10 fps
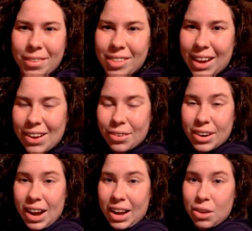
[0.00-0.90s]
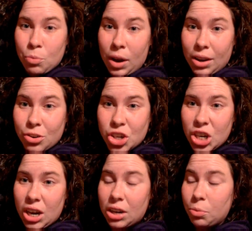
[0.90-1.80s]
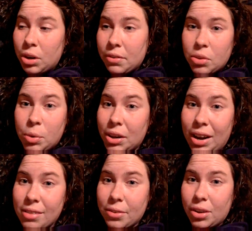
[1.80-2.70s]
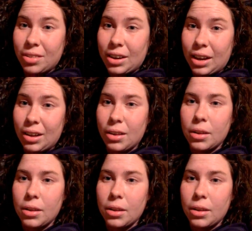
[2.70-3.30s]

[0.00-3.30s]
day or night, rain or shine, whatever the world has for you today.